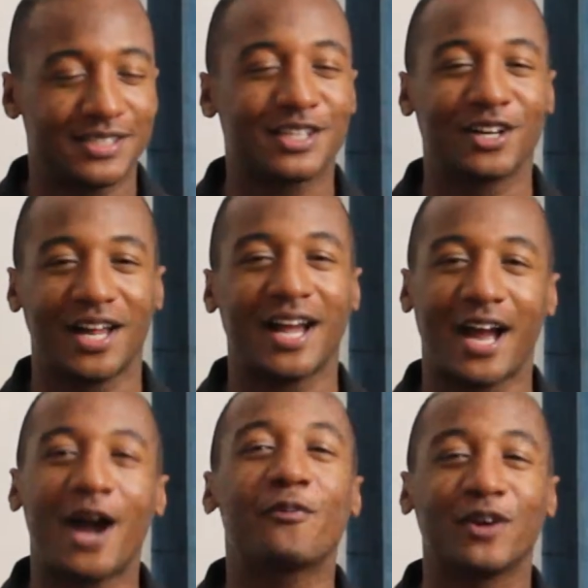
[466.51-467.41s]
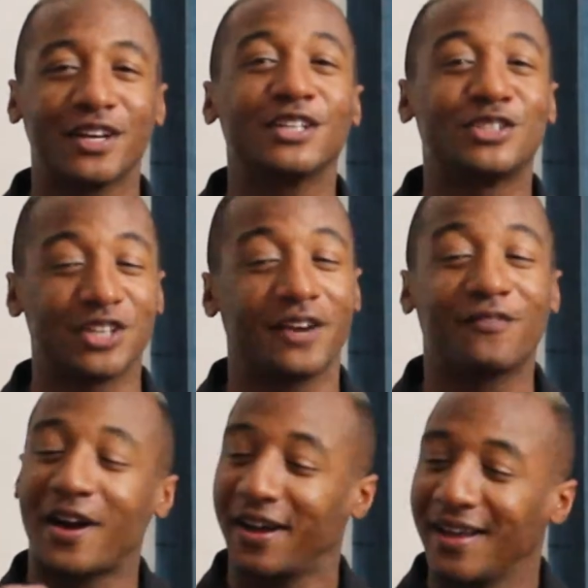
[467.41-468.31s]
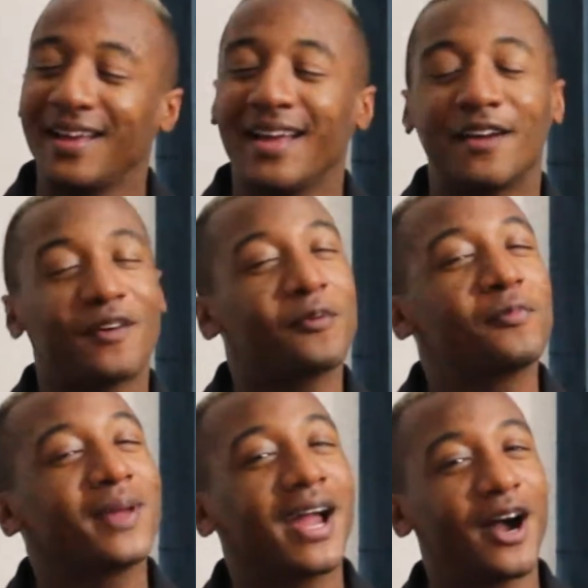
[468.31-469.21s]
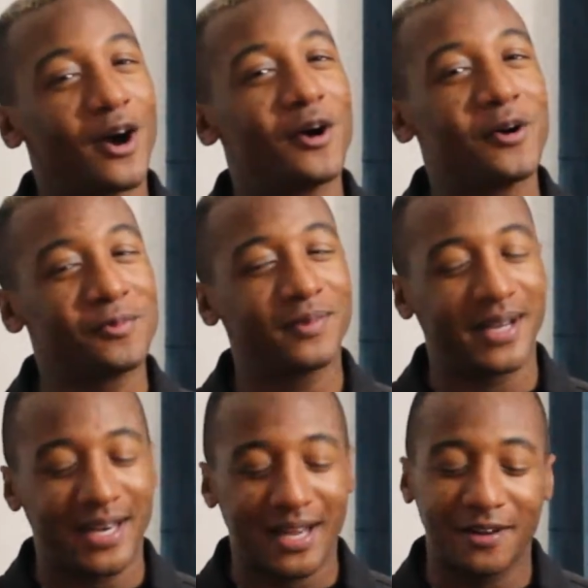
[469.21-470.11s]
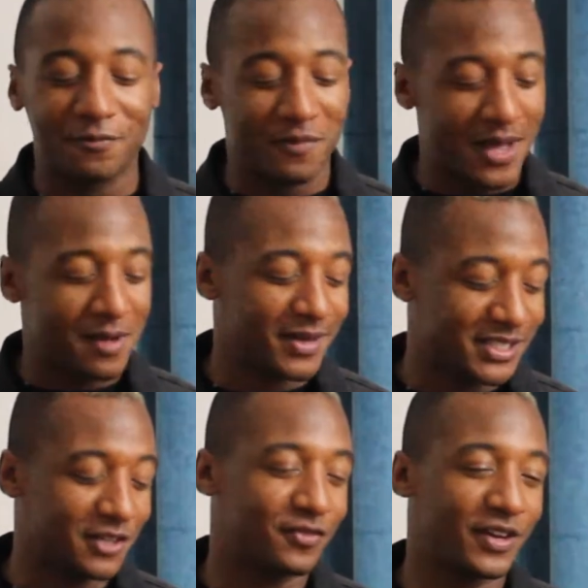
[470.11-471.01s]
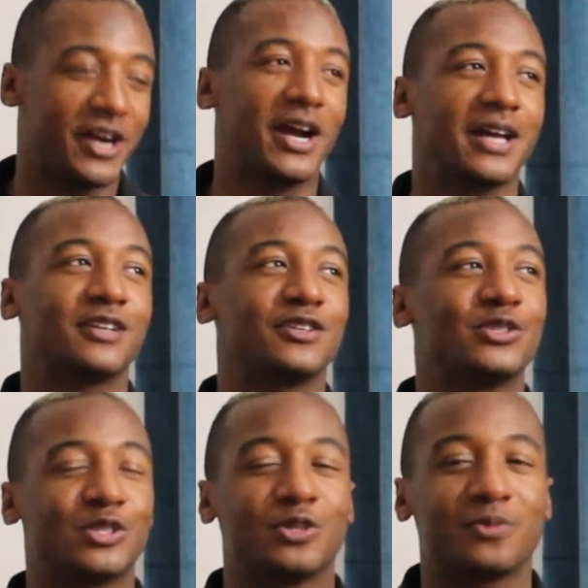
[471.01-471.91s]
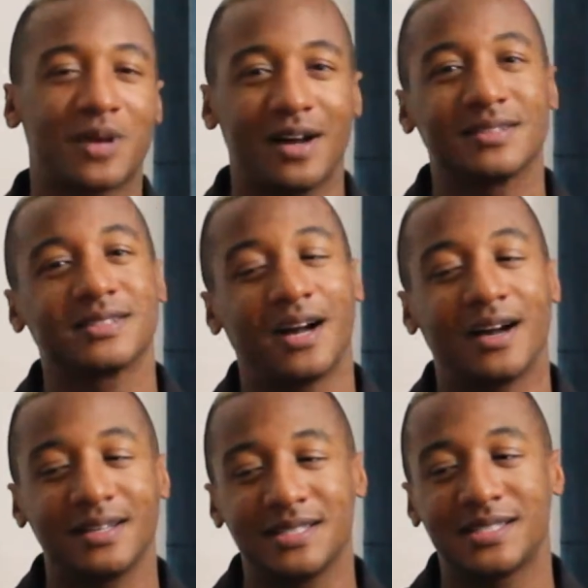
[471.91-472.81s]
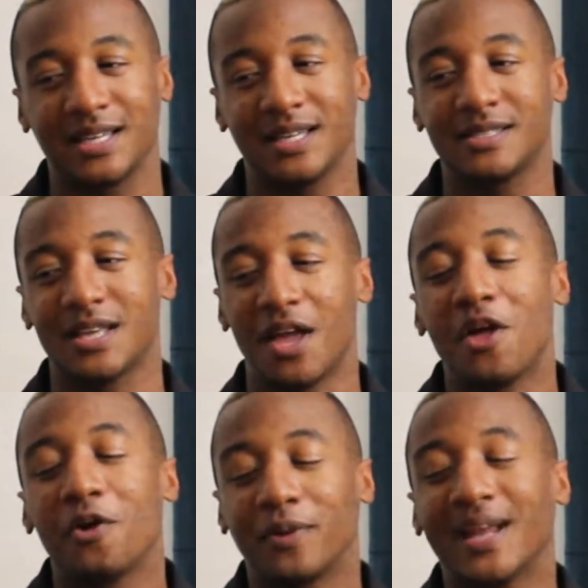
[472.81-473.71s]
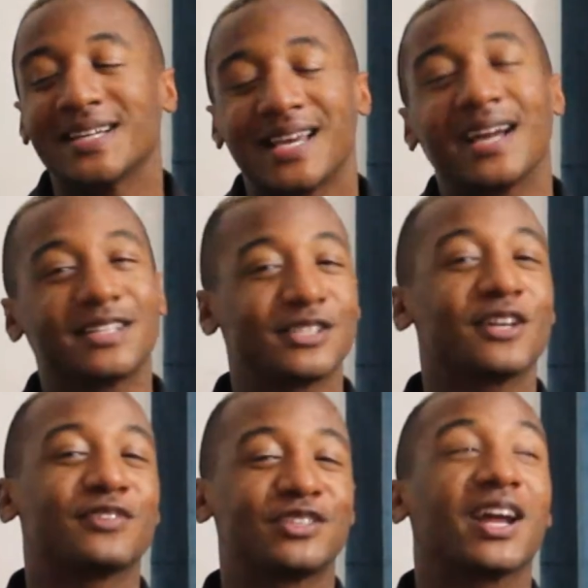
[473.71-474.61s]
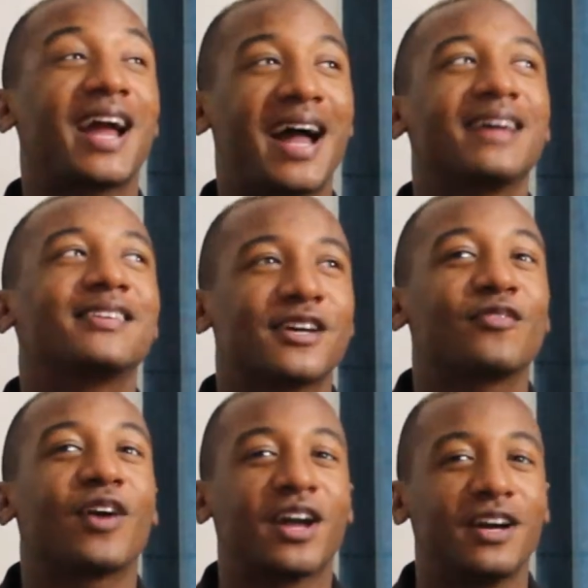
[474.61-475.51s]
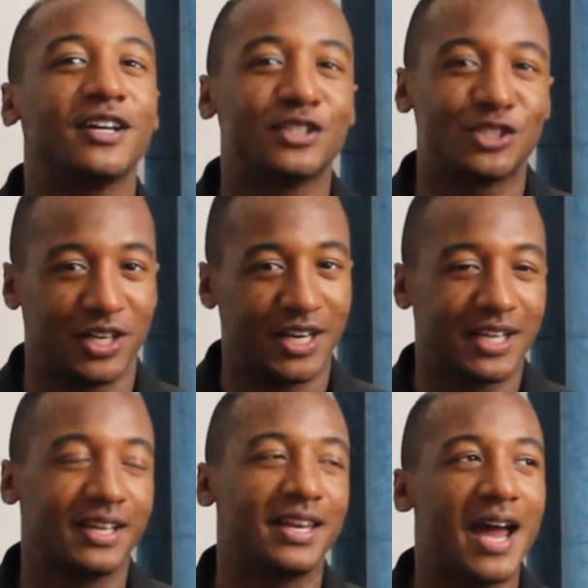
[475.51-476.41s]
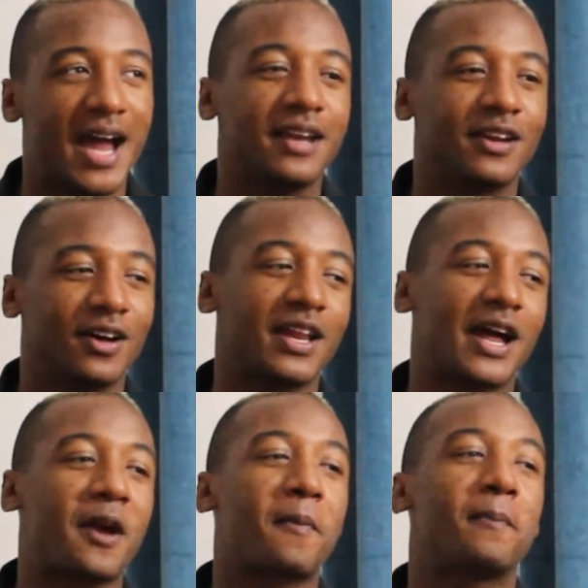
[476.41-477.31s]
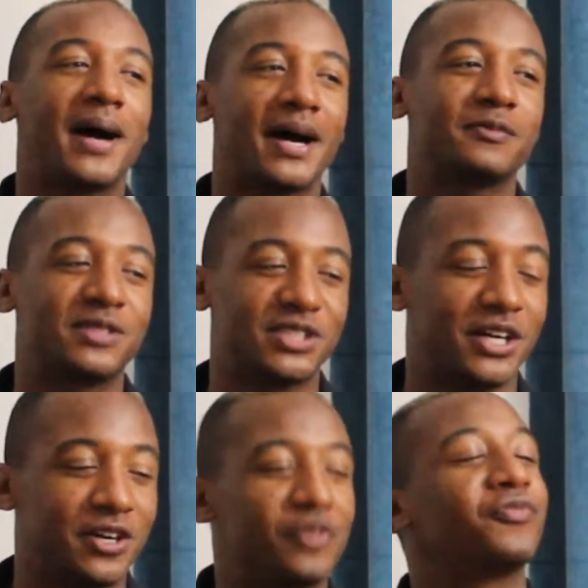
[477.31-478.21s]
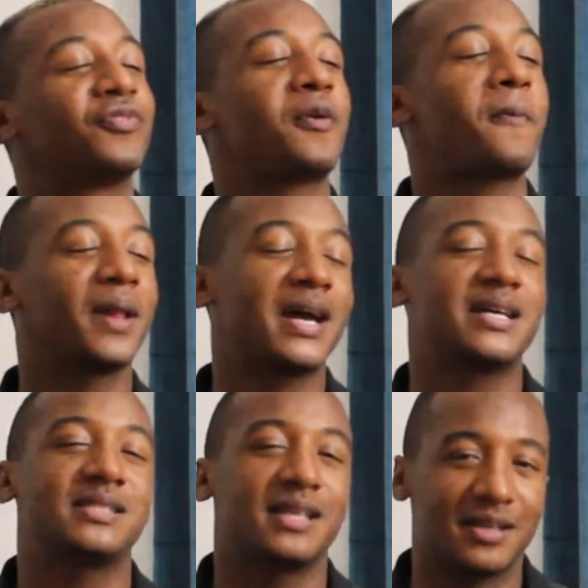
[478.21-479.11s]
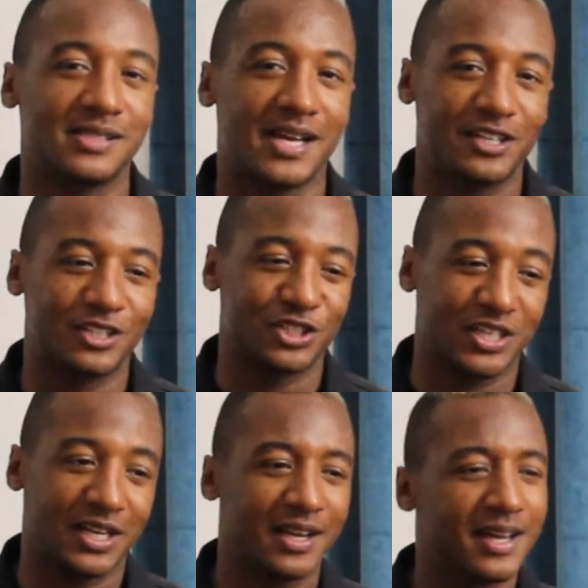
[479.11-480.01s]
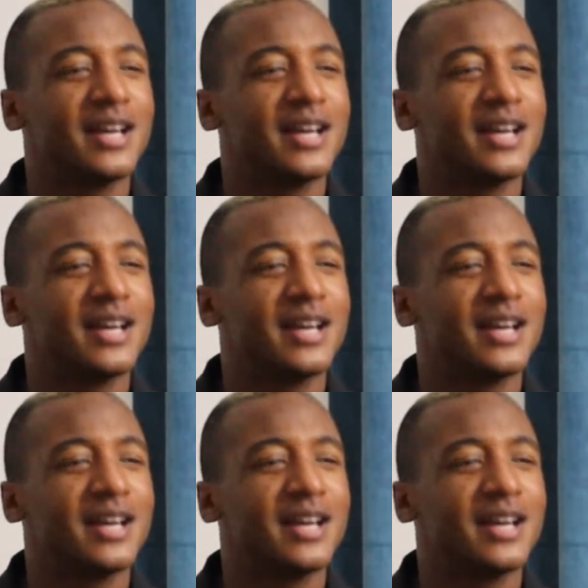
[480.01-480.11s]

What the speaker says: So like, I want to, if I'm gonna be at home and I done made myself learn how to do Zoom calls and all these things, when I say I deserve a drink, I deserve a good drink. Not no like bottom shelf plastic container drink.